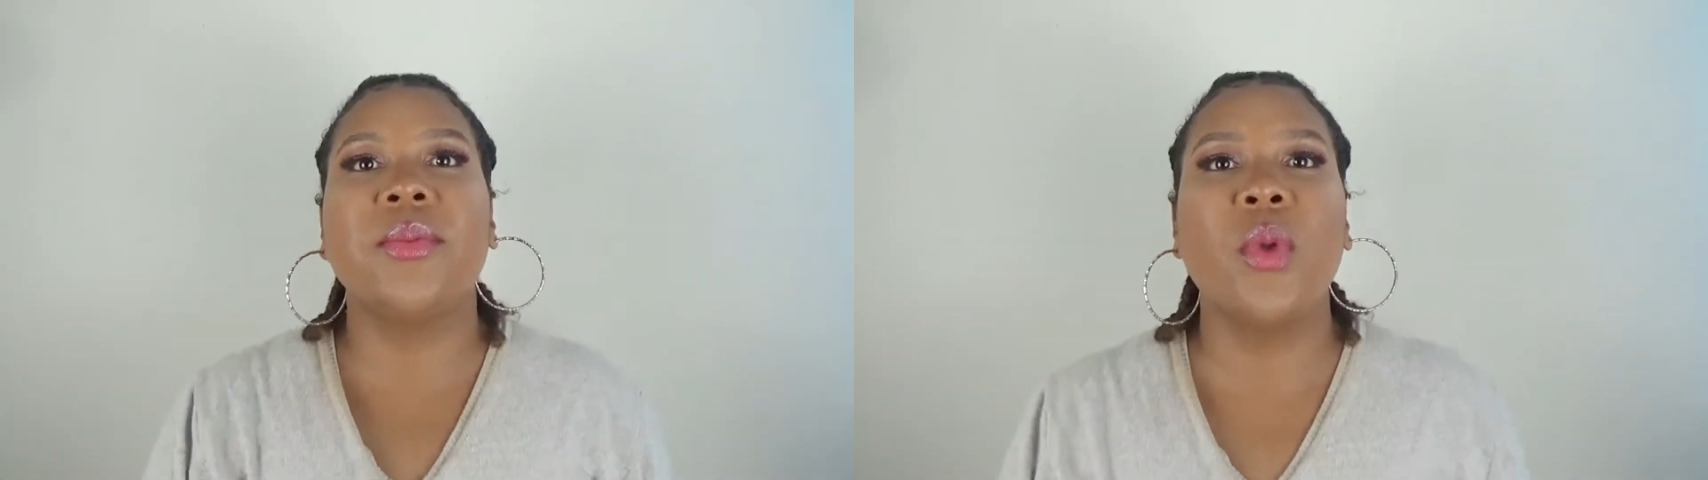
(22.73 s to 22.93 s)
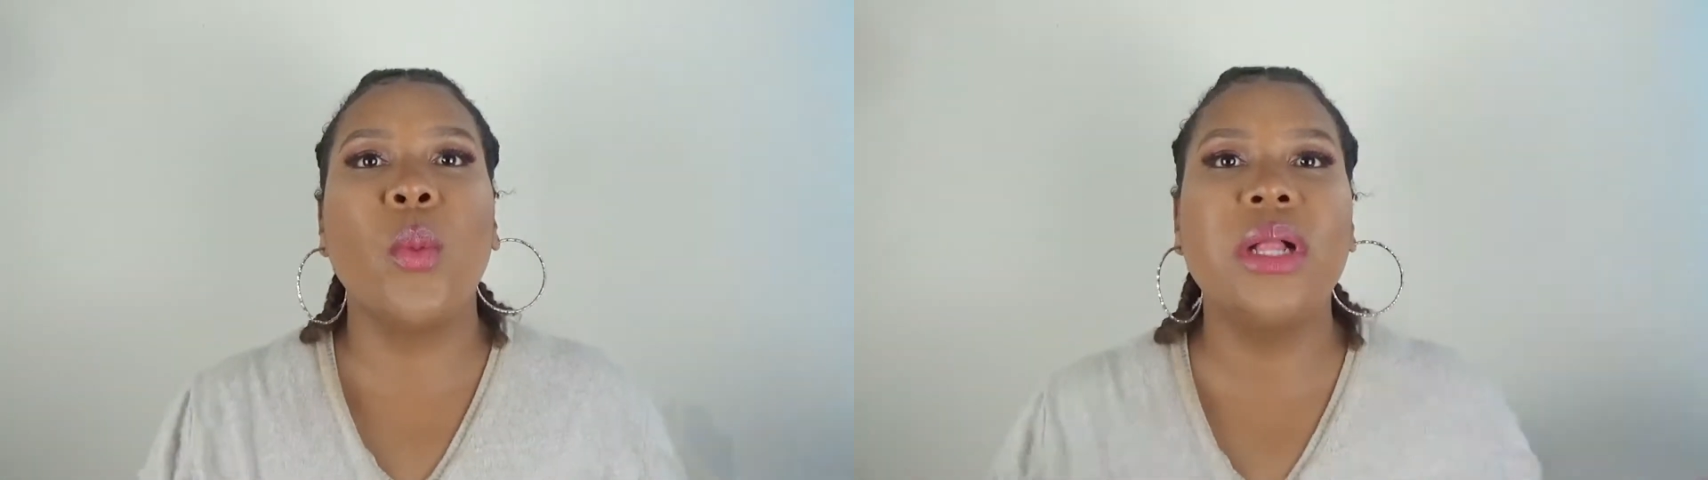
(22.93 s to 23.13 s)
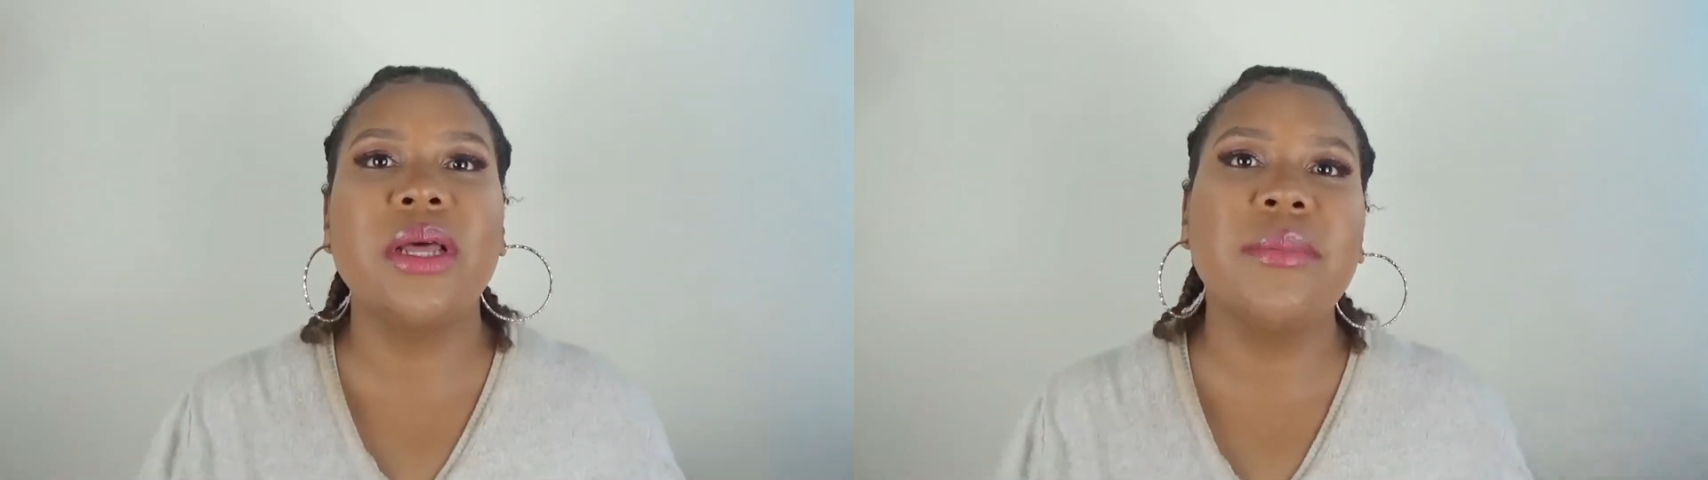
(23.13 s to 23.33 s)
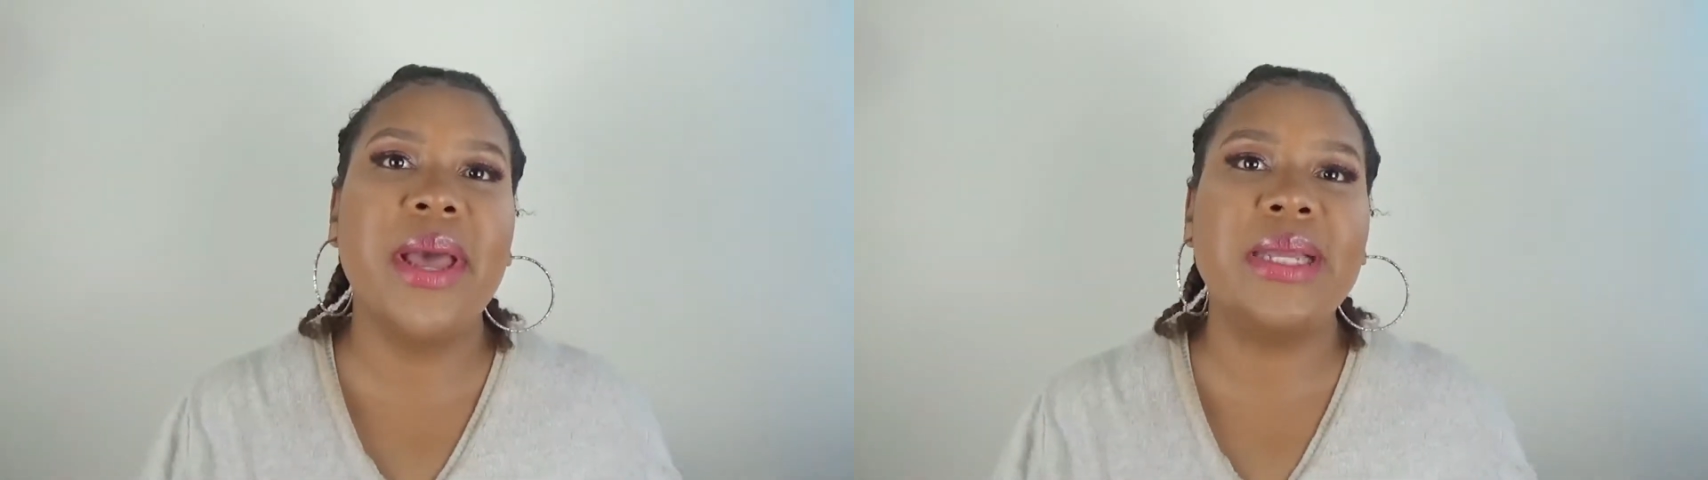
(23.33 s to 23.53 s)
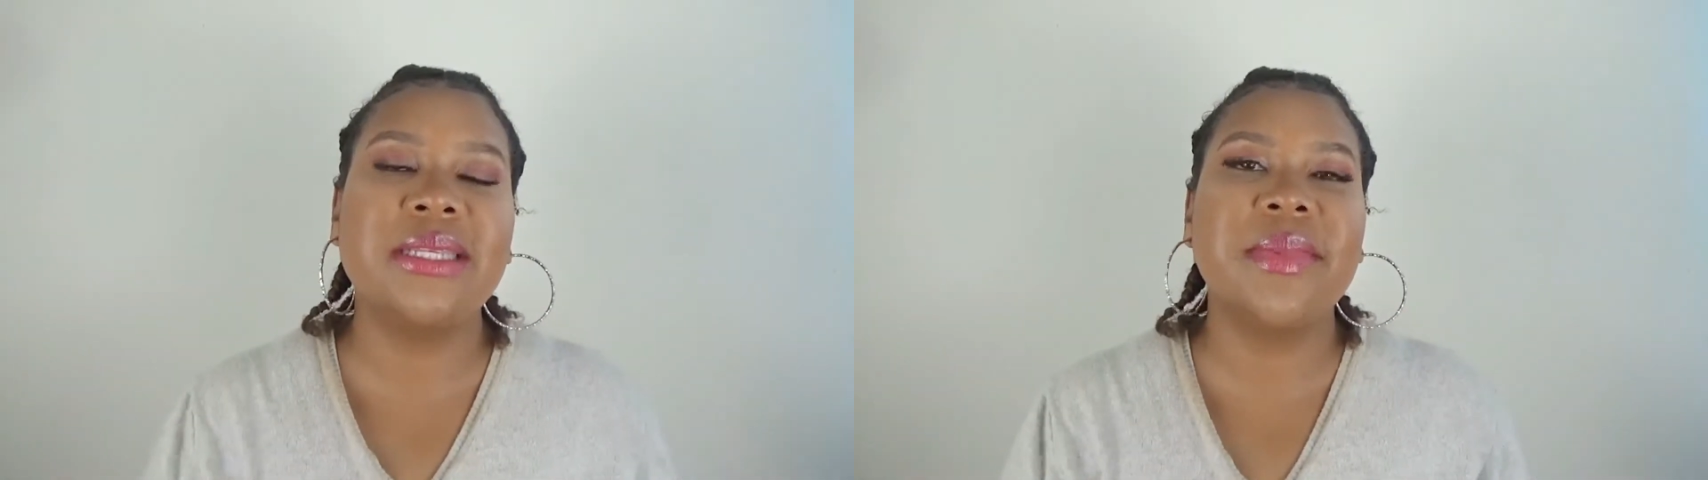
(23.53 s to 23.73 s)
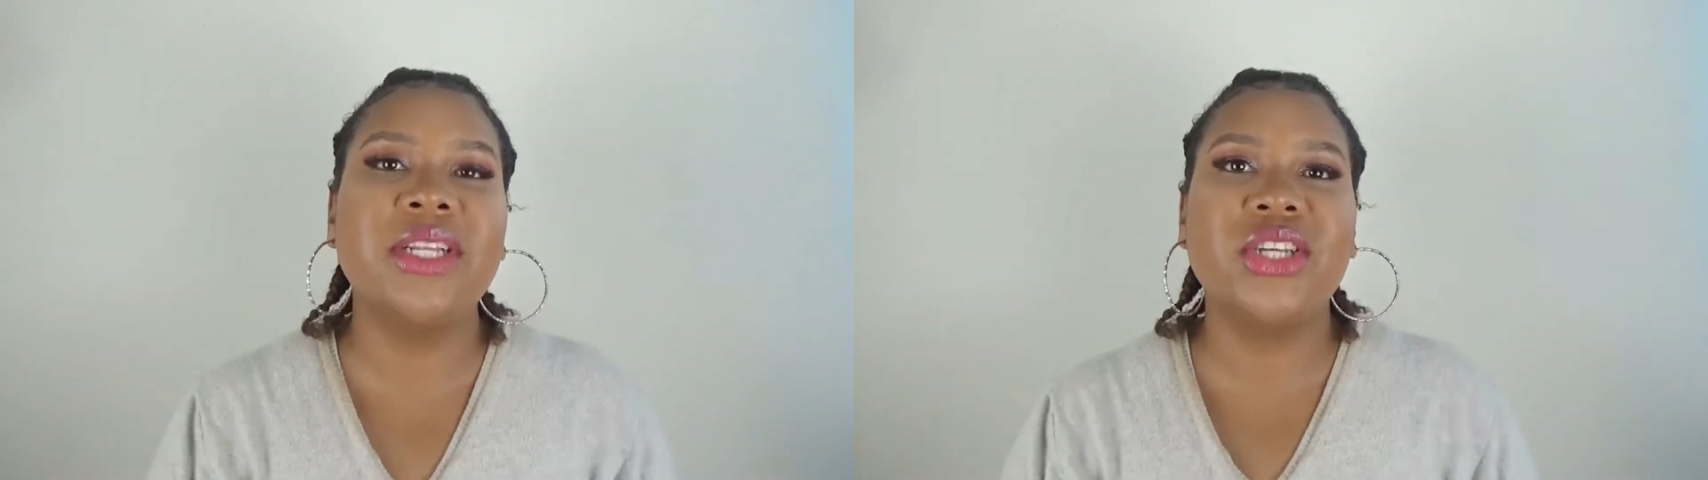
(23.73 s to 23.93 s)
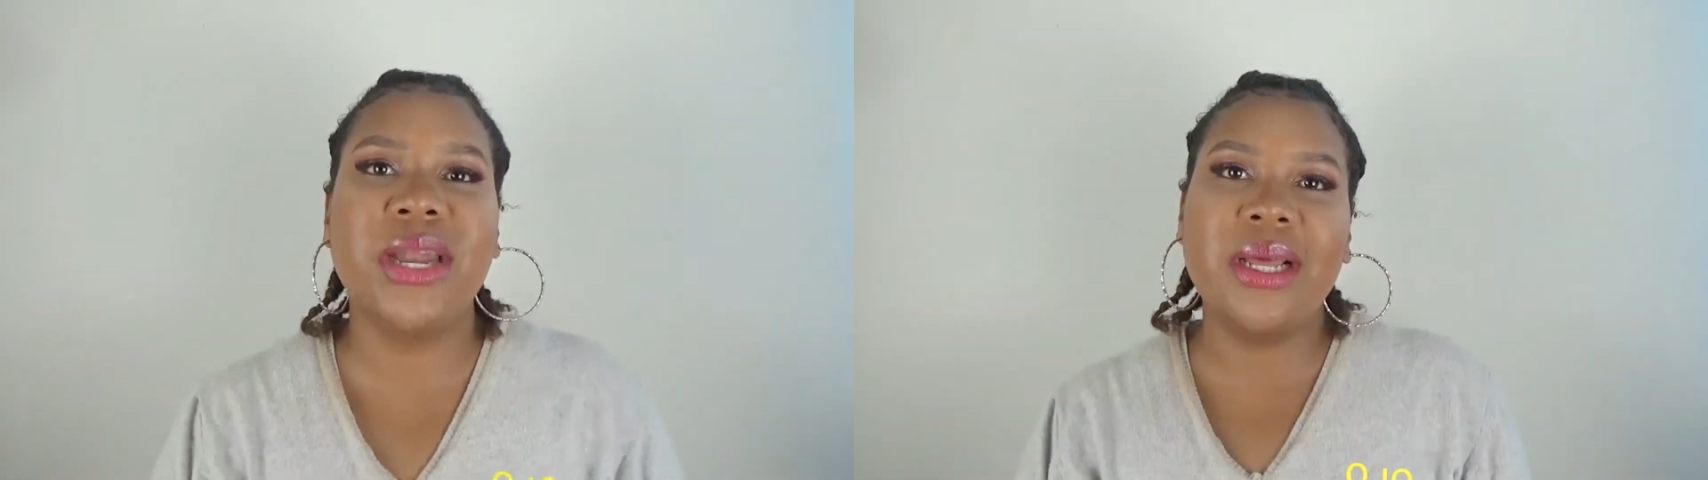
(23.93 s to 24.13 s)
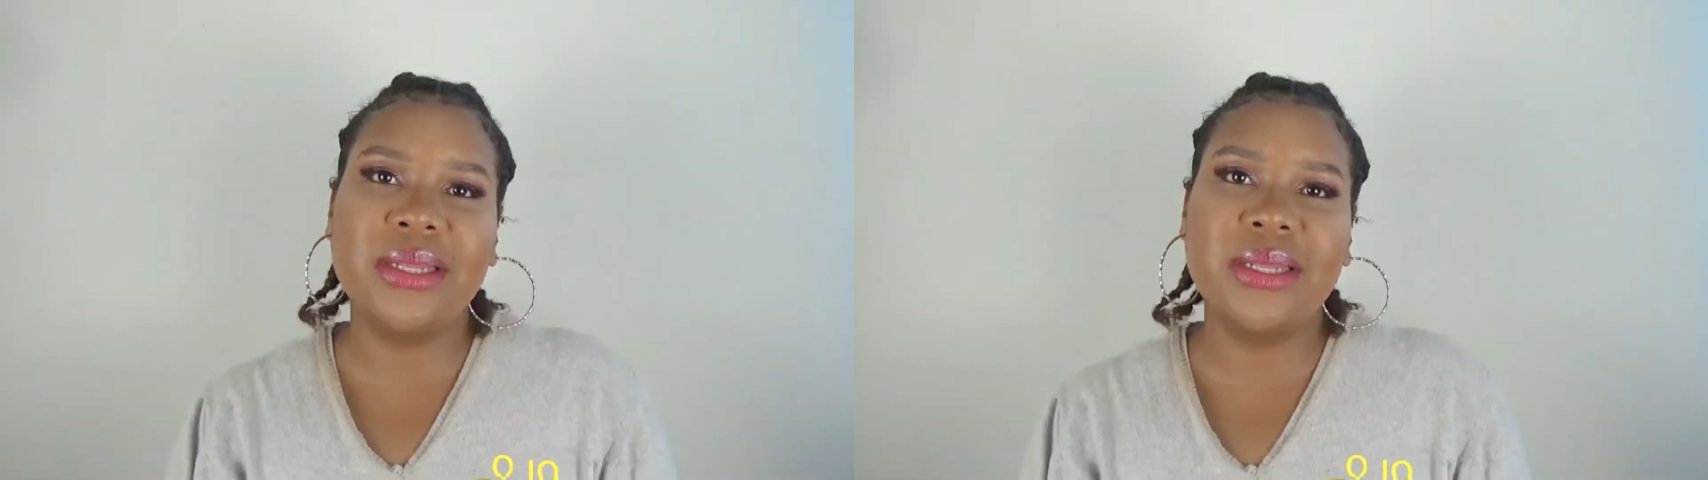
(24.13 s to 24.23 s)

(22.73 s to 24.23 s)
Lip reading: welcome back to my channel.